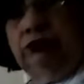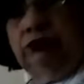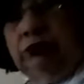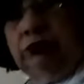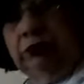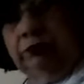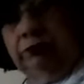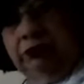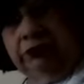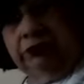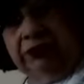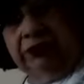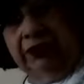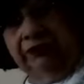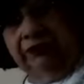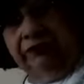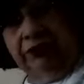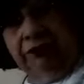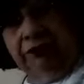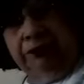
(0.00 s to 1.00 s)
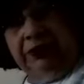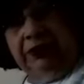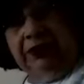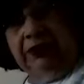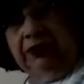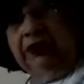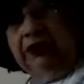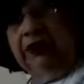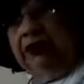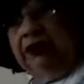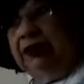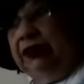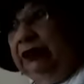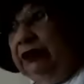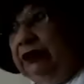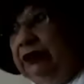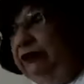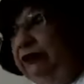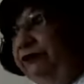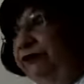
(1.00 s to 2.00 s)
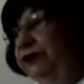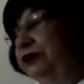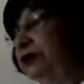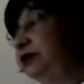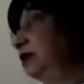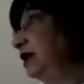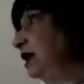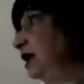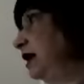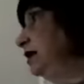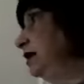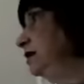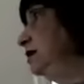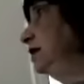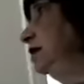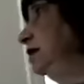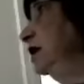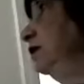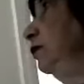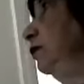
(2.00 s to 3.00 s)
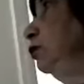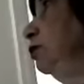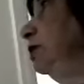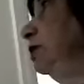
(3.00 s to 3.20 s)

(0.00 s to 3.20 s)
the two numbers have to be different signs to give you